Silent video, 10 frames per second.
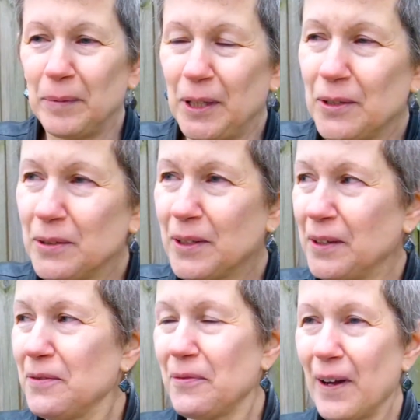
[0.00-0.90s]
You
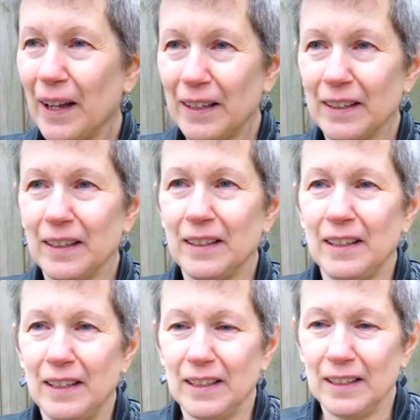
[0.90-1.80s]
can find
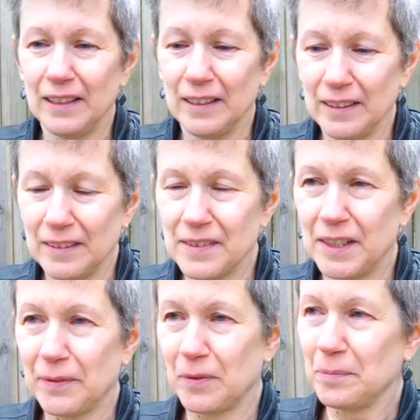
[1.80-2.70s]
it in the
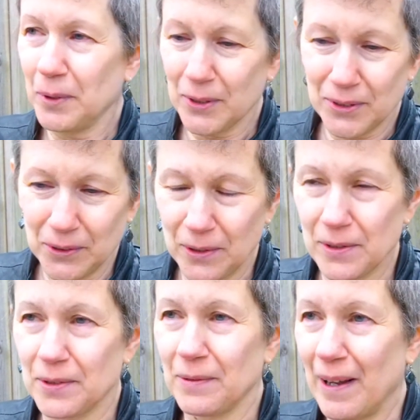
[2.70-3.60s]
different
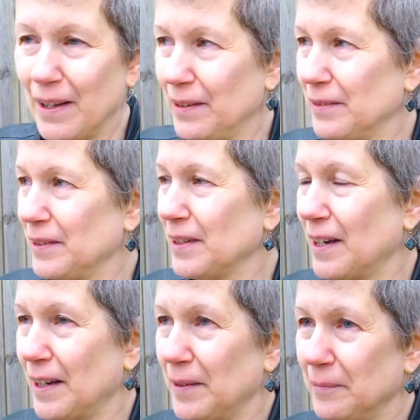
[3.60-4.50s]
bookstores around.
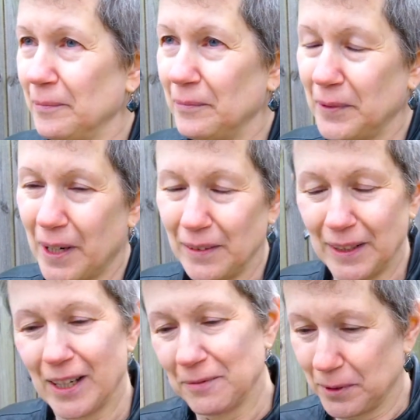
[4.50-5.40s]
We
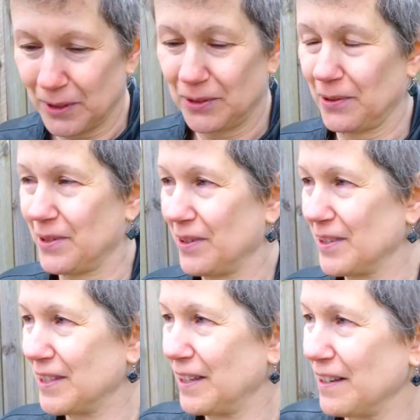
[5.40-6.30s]
hardly have bookstores in
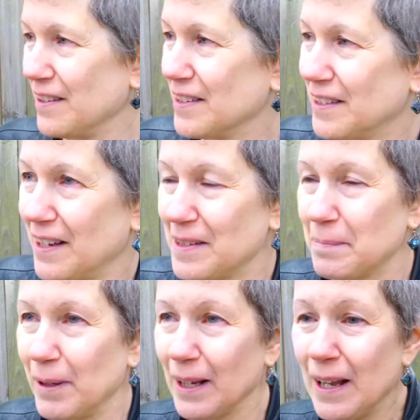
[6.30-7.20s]
the city these days,
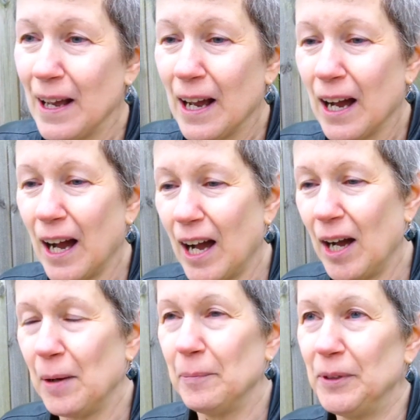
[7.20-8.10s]
but
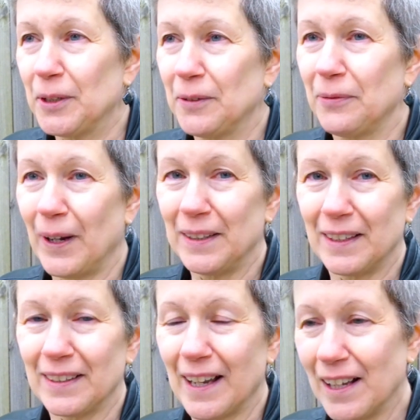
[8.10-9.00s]
you could find
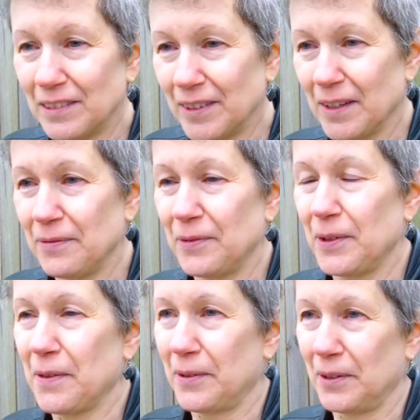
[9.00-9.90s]
it at Gallery on
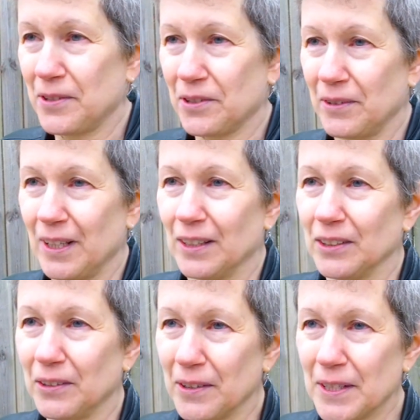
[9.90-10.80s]
43rd Street in
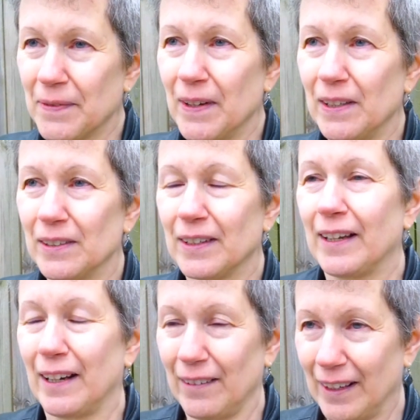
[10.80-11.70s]
Lawrenceville.
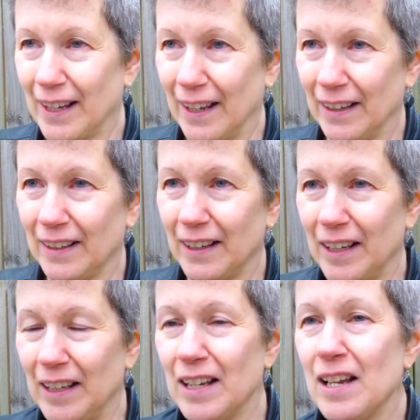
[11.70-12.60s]
Carrie
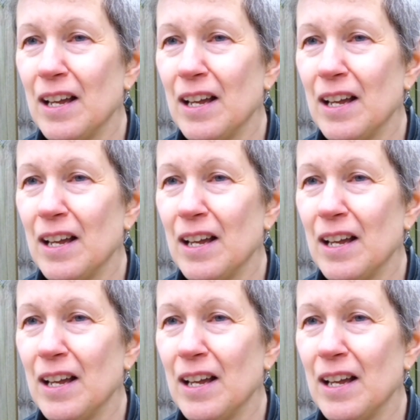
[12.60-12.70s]
Kennedy